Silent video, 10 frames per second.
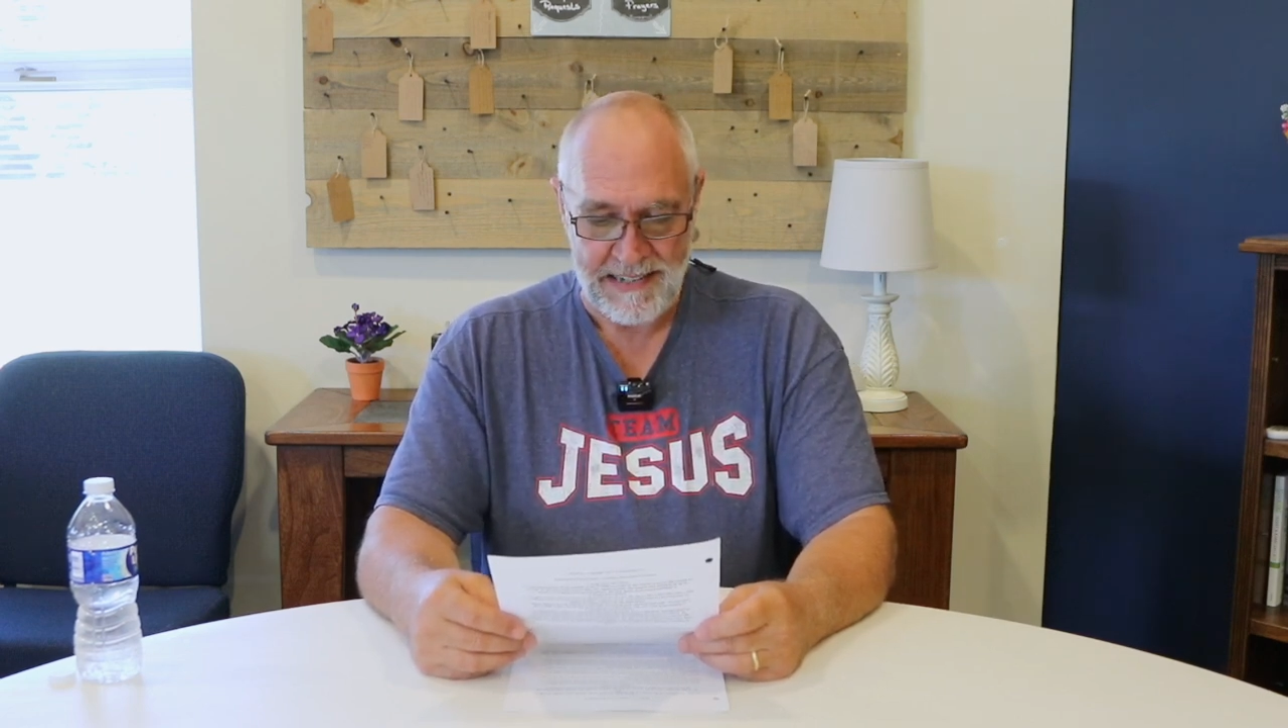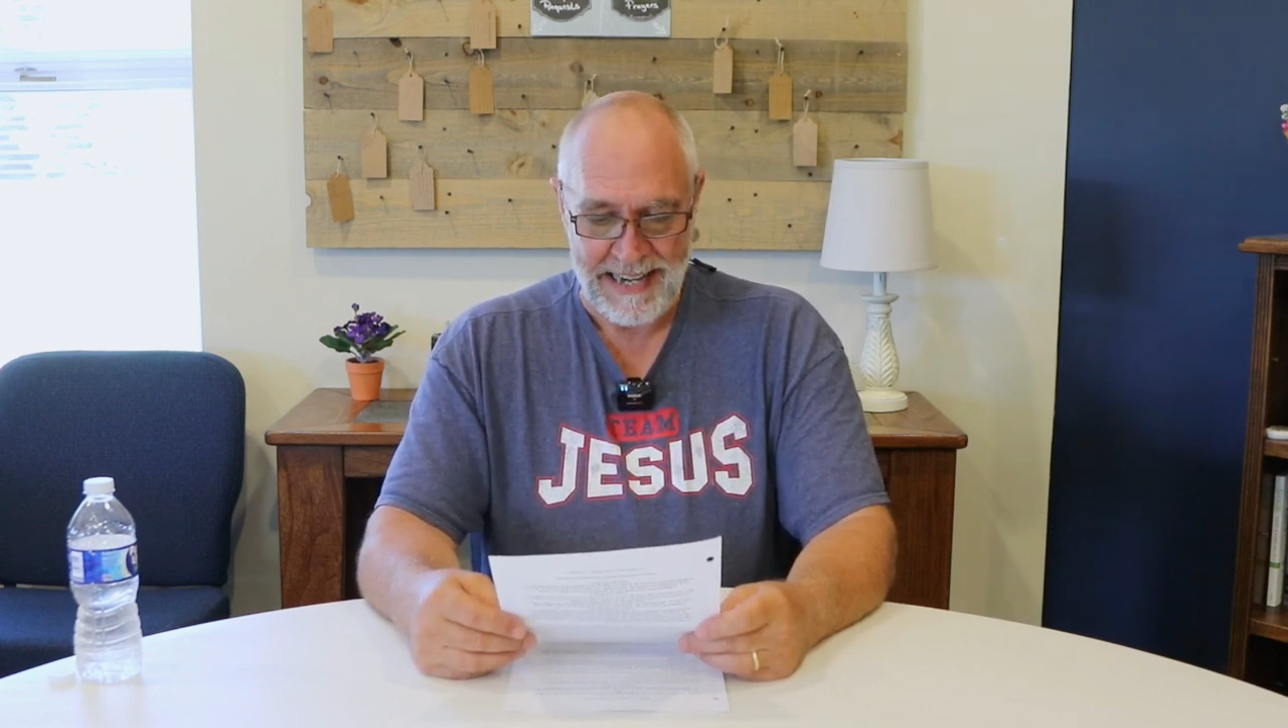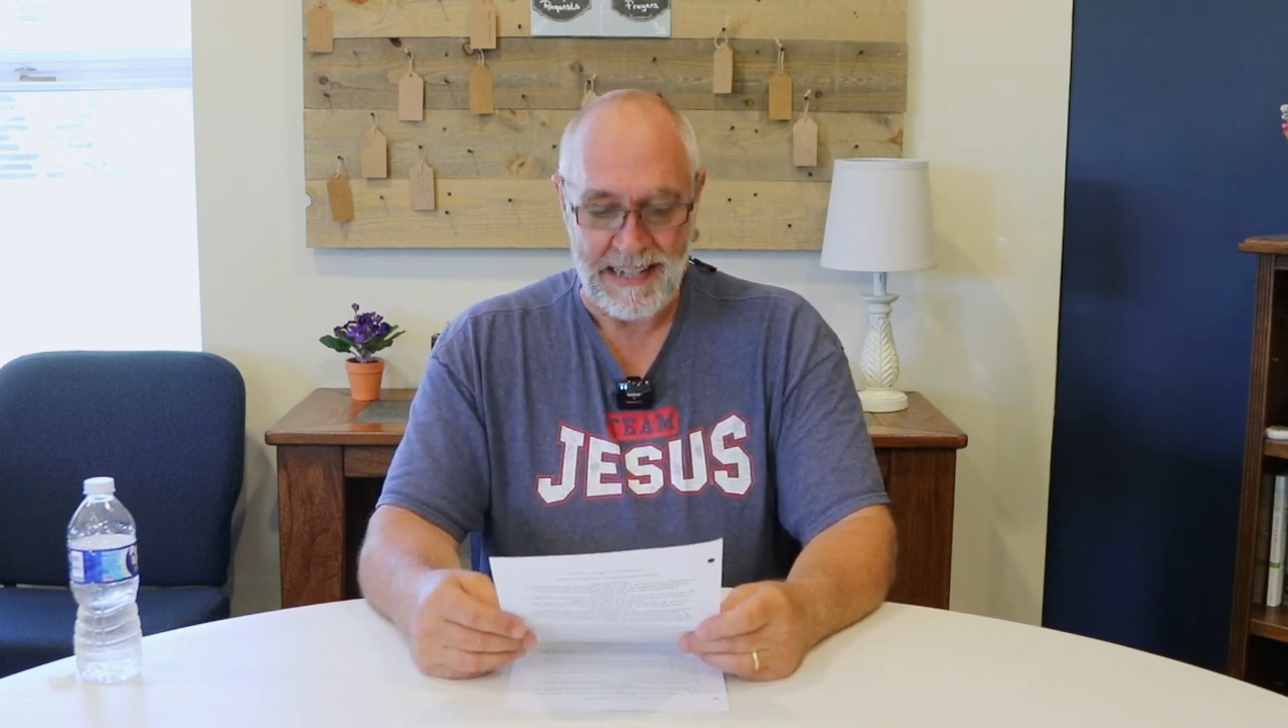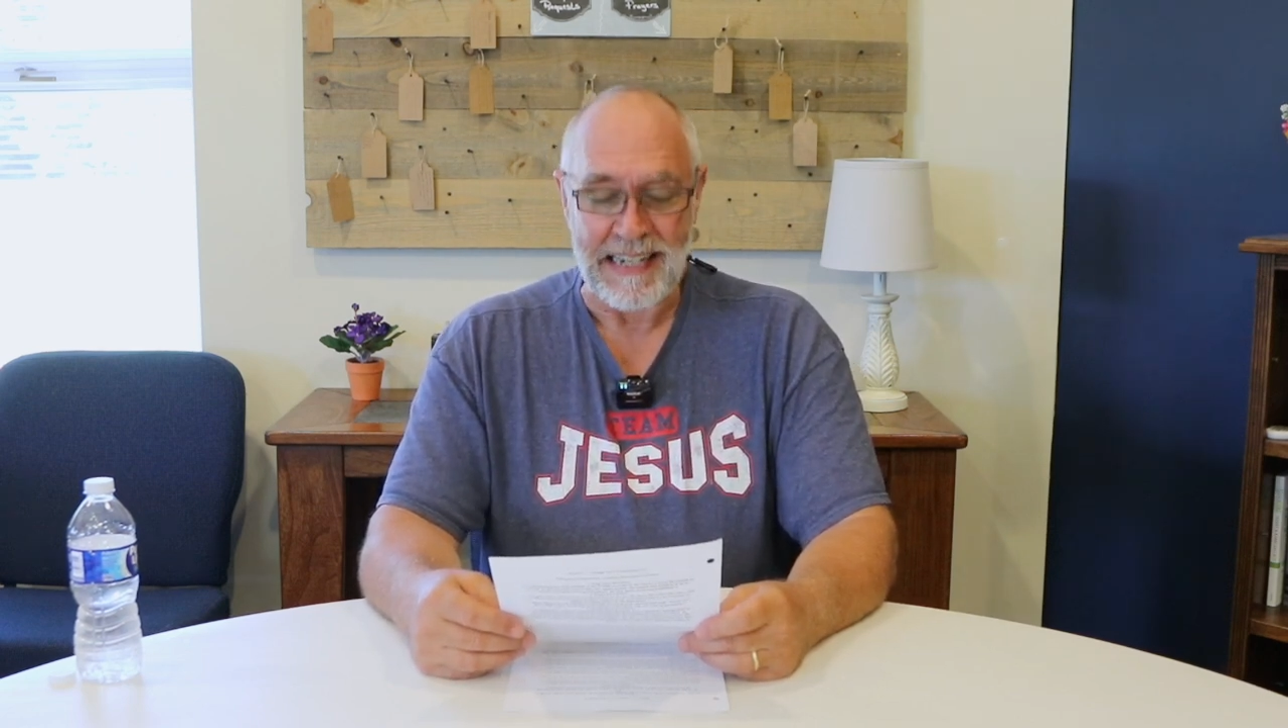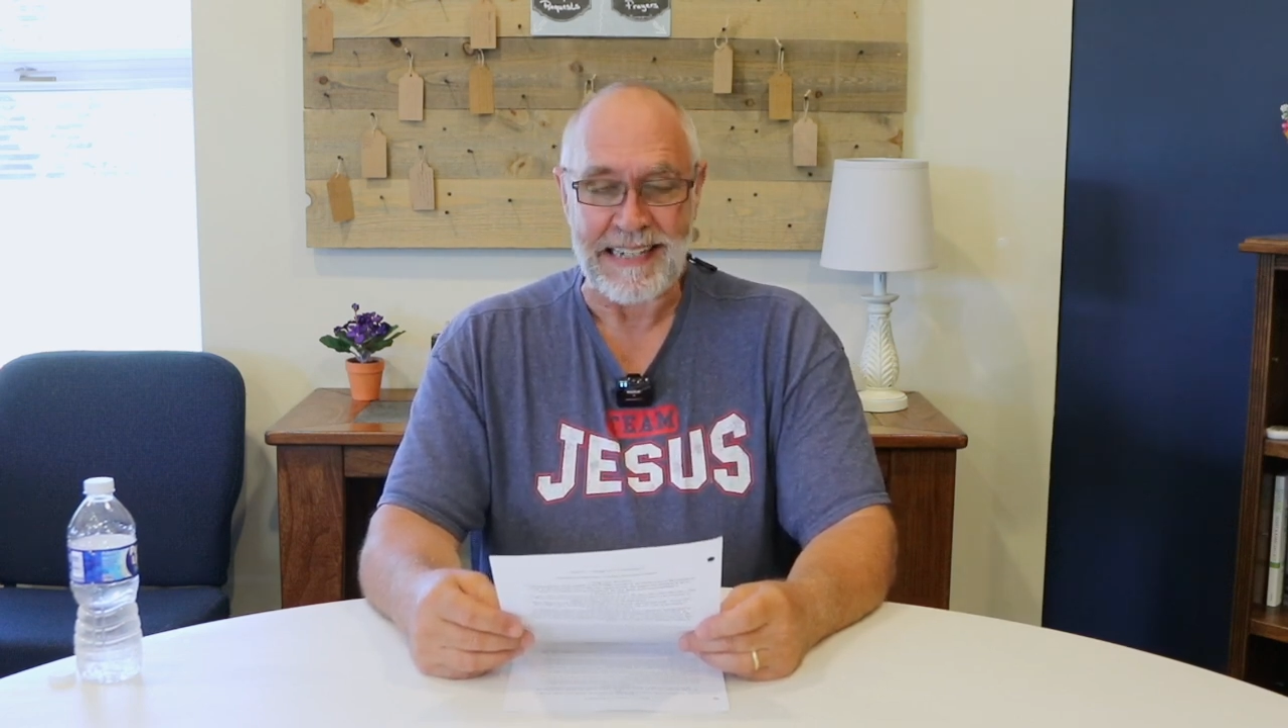Daily